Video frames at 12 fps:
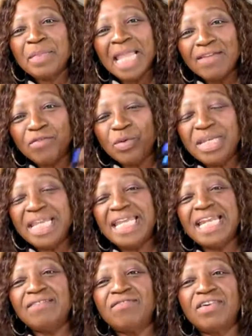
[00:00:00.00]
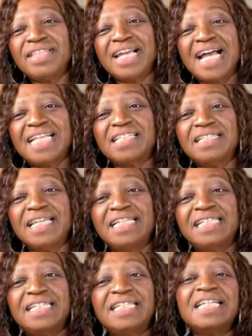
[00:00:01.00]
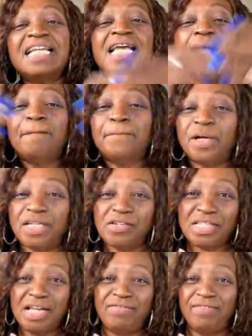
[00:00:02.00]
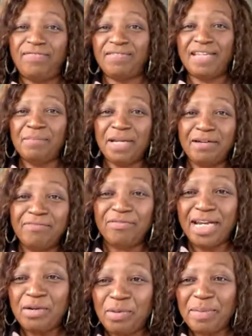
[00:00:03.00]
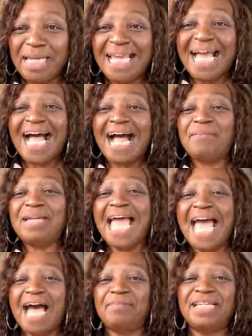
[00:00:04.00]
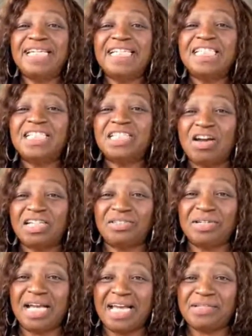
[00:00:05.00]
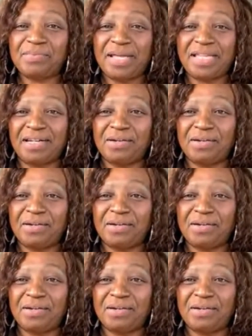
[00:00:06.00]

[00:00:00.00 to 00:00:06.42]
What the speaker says: If you need any further consultation, book yourself a 15-minute free with me. I'll be happy to talk to you guys about it,